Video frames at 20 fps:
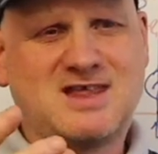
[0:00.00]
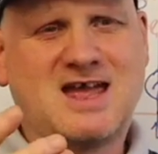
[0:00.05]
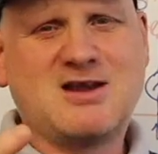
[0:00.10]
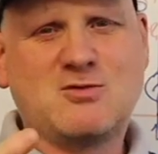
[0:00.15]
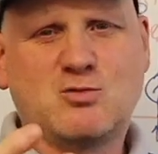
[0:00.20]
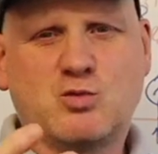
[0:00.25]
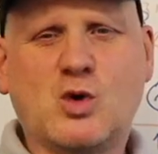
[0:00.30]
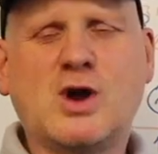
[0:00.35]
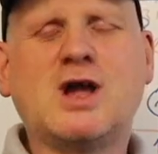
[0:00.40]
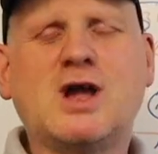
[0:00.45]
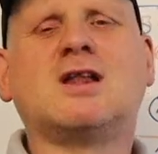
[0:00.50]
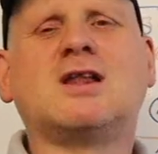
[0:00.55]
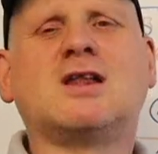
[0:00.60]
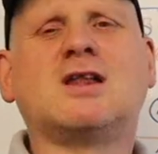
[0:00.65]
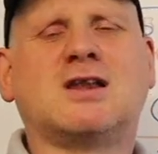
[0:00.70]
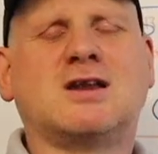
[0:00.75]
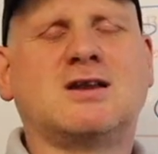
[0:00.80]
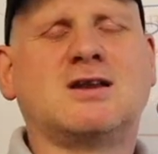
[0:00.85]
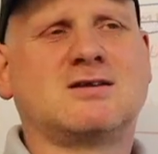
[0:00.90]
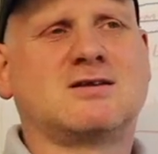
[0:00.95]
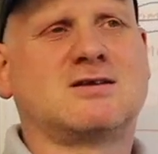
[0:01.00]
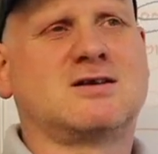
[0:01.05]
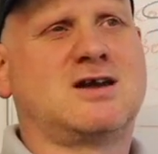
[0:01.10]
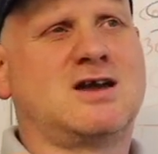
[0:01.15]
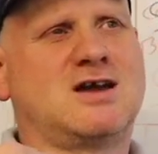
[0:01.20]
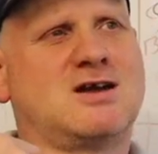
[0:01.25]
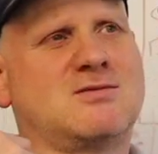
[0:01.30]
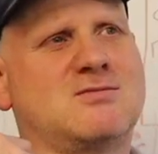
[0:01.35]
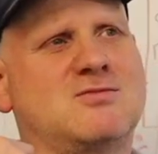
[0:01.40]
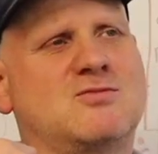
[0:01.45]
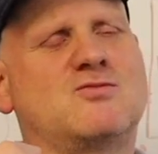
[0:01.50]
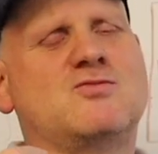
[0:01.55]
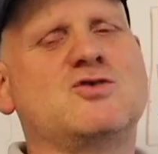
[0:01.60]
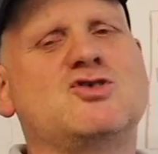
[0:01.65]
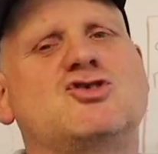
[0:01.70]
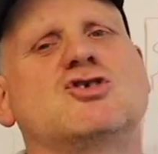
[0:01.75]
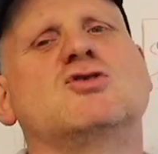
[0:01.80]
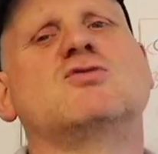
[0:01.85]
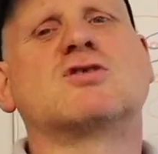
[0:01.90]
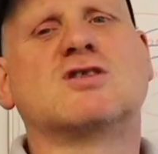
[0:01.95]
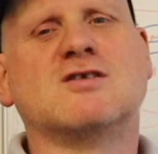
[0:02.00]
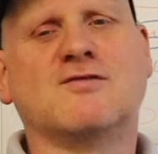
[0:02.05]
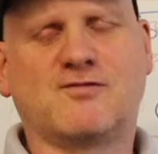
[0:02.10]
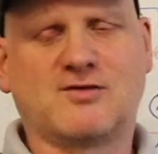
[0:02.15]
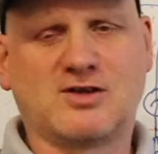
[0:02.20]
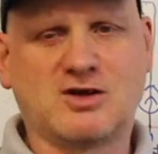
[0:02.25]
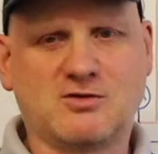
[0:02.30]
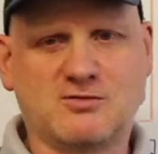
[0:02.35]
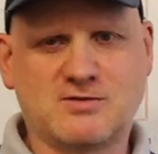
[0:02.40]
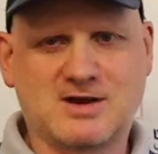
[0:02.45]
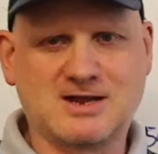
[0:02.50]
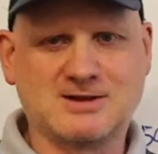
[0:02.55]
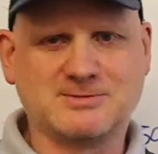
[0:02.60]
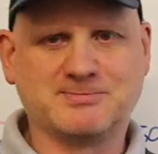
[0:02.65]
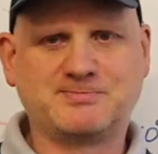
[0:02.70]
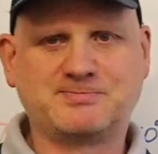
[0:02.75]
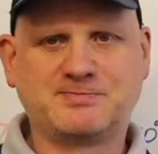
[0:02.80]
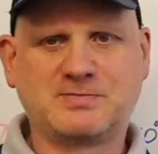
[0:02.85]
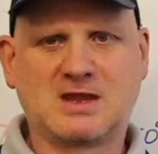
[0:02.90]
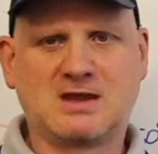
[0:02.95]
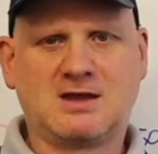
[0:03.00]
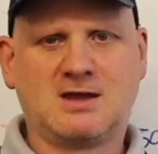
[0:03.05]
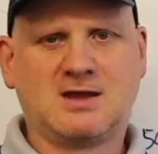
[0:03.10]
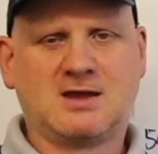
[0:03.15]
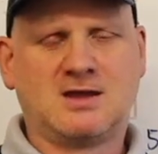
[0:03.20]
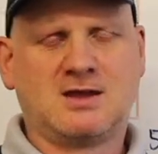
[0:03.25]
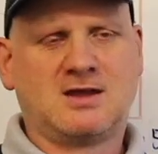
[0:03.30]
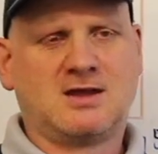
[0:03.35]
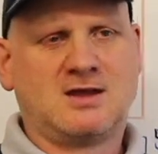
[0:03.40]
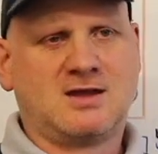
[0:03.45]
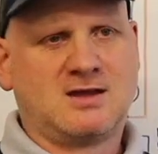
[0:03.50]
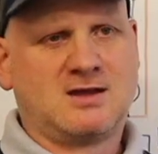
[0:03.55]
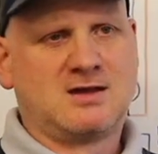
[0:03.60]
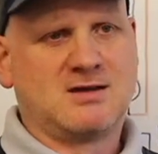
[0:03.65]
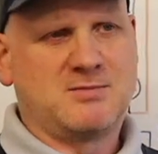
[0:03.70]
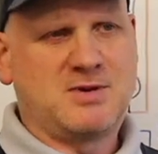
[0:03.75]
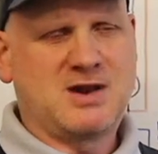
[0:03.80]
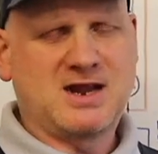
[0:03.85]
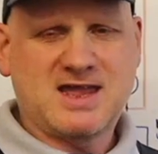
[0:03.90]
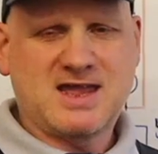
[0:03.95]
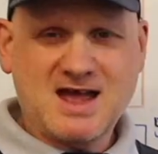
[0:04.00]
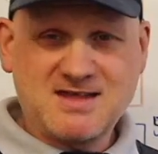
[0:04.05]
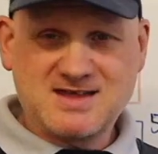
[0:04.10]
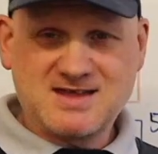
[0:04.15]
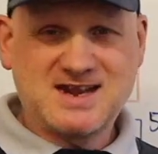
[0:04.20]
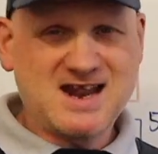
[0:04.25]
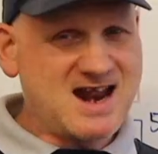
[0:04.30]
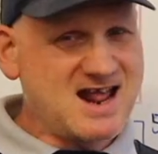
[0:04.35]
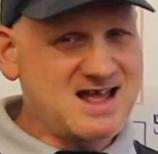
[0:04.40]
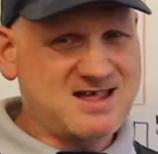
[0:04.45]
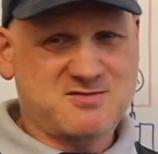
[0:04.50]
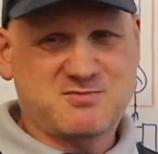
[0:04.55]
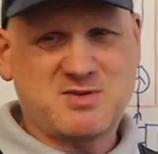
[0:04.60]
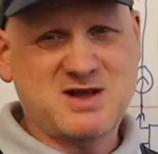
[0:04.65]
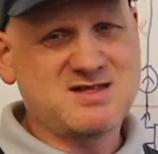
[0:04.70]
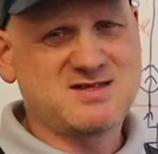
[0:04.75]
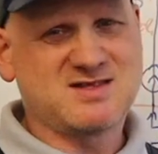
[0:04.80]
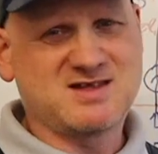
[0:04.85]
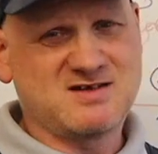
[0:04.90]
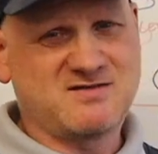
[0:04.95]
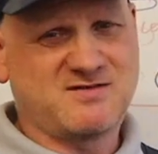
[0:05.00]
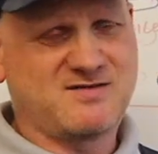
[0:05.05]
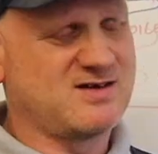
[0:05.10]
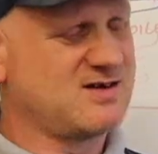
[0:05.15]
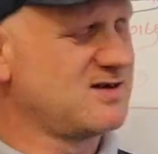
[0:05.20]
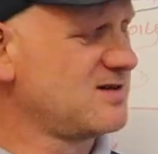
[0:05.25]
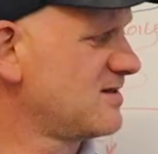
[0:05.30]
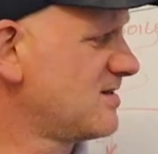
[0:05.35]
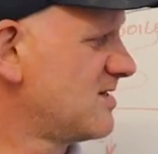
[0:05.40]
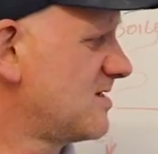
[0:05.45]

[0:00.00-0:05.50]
they will reduce the flow rate. But again, they're dead expensive.